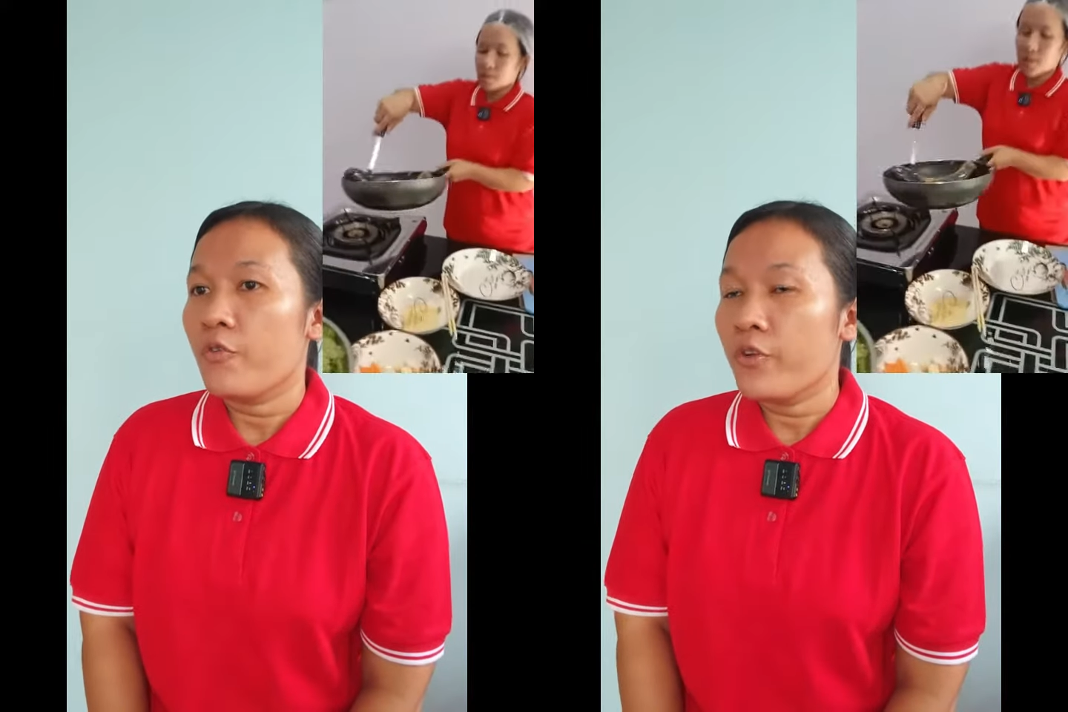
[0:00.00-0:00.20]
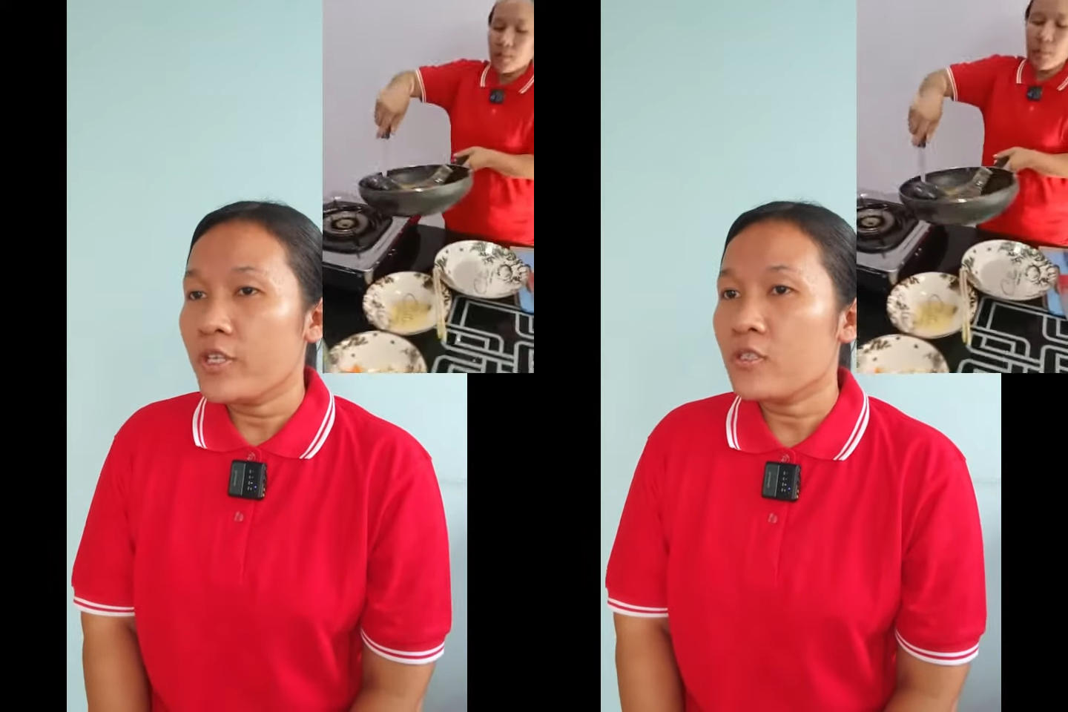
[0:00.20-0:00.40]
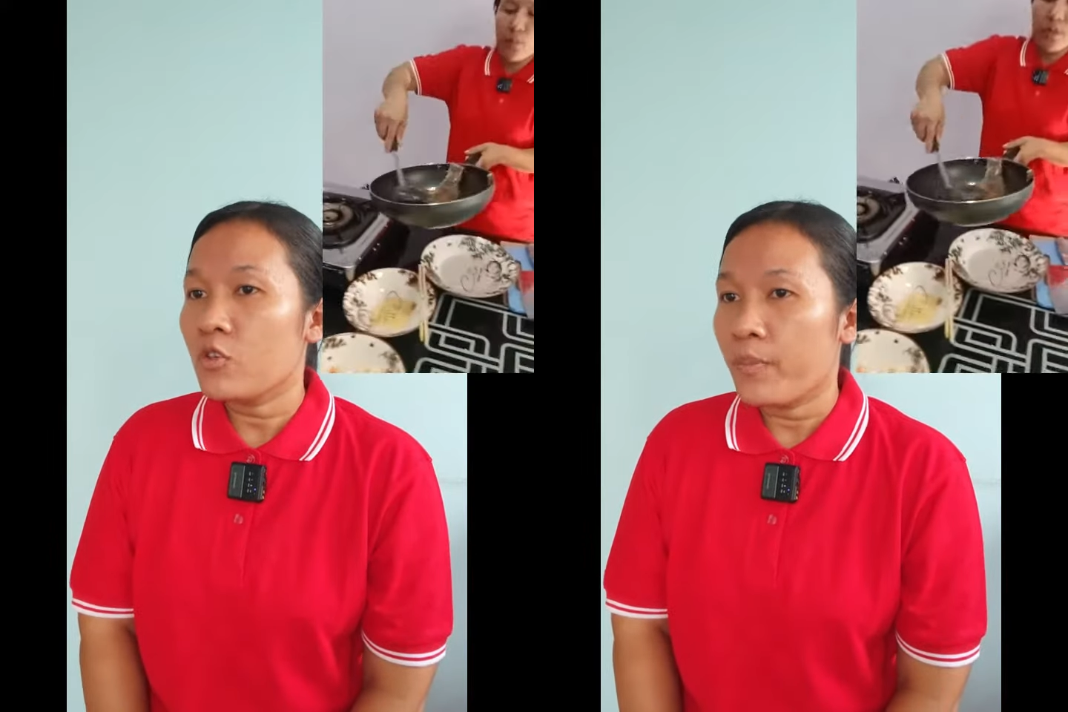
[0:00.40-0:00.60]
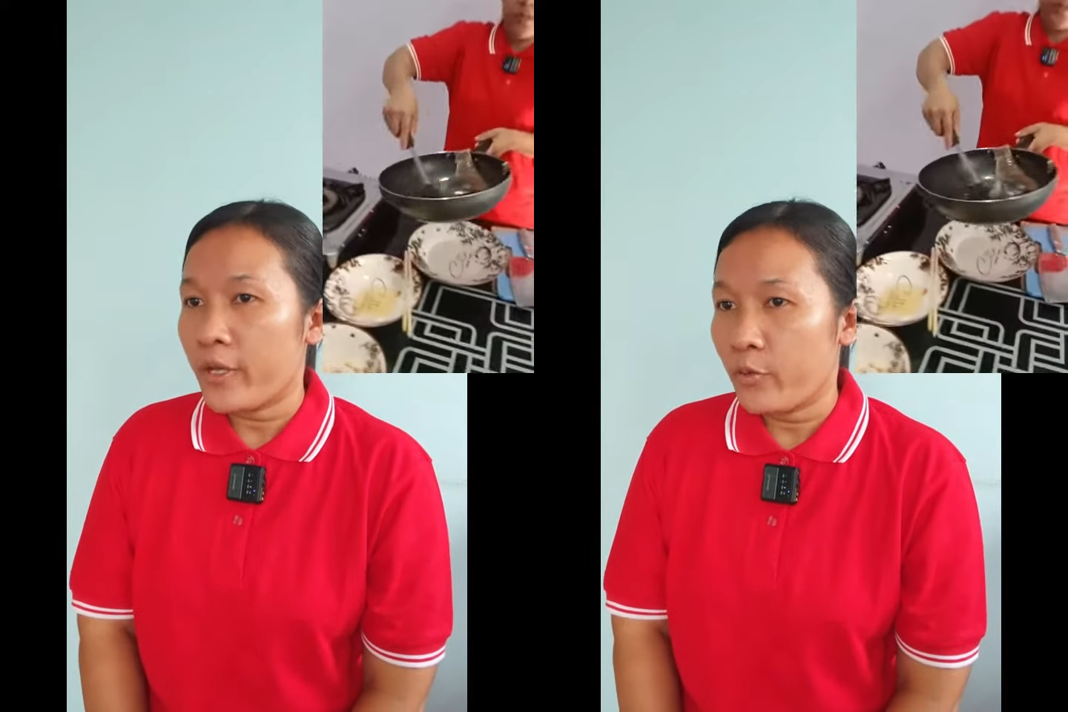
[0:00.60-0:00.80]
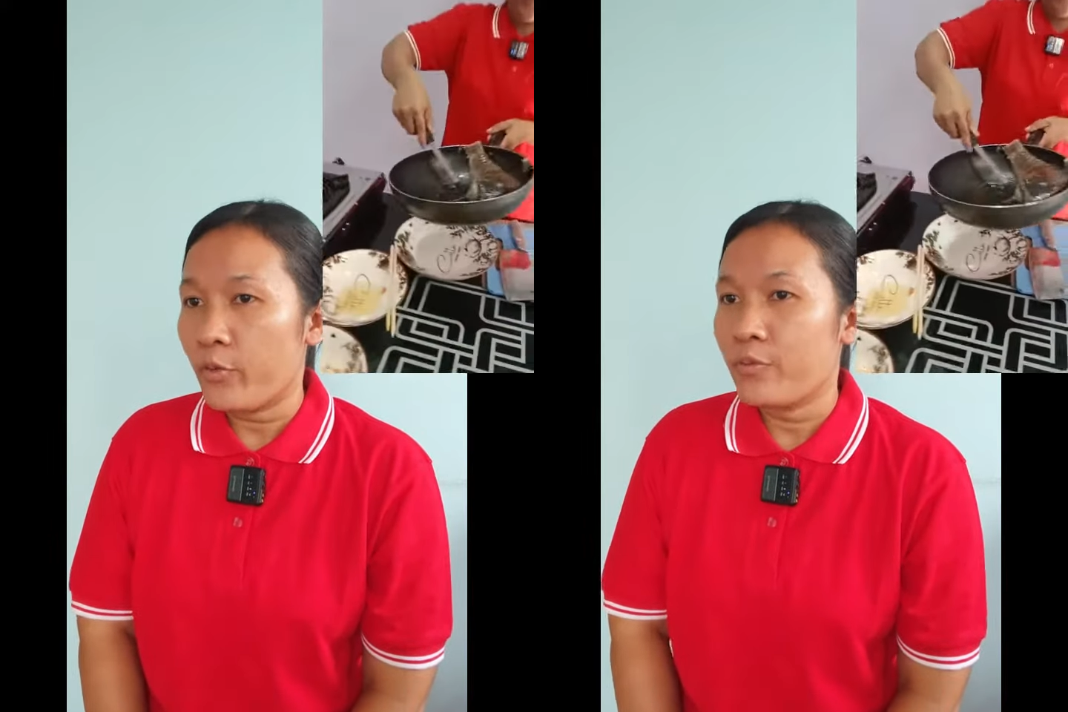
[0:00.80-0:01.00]
fish
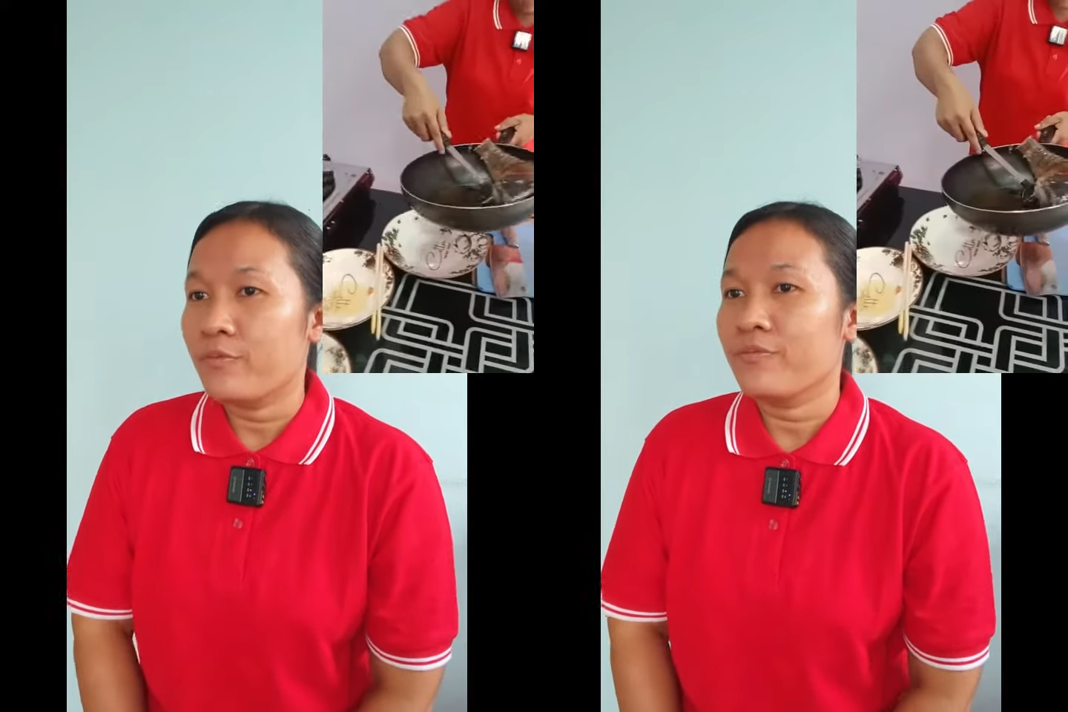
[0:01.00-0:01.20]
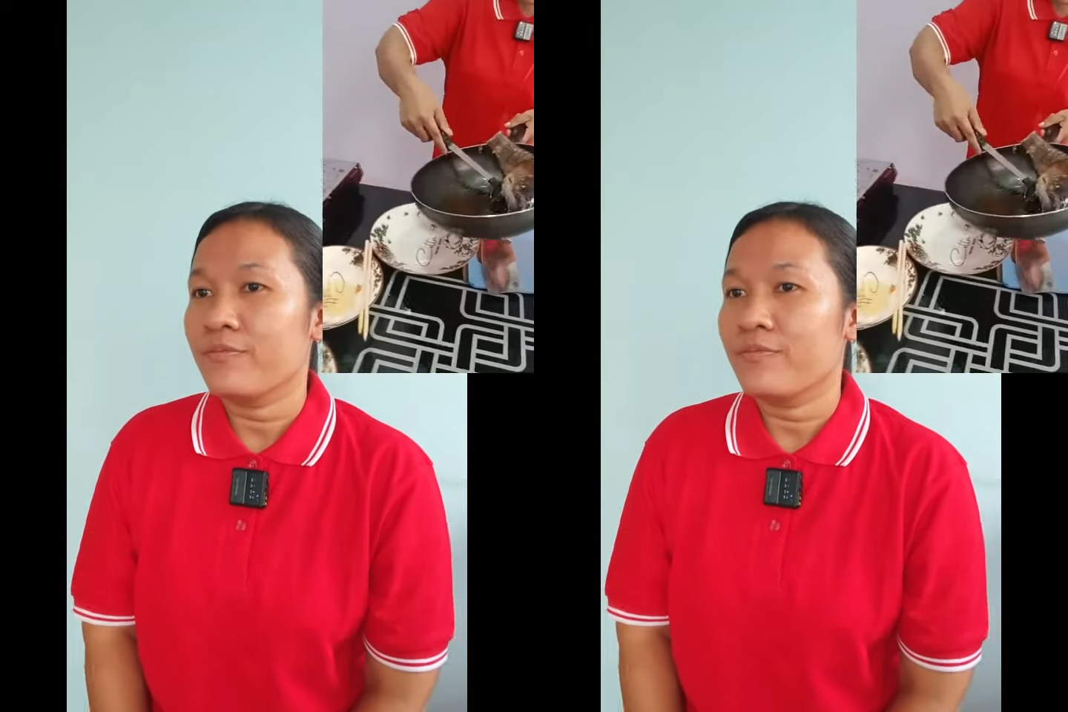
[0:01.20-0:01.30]
tomato.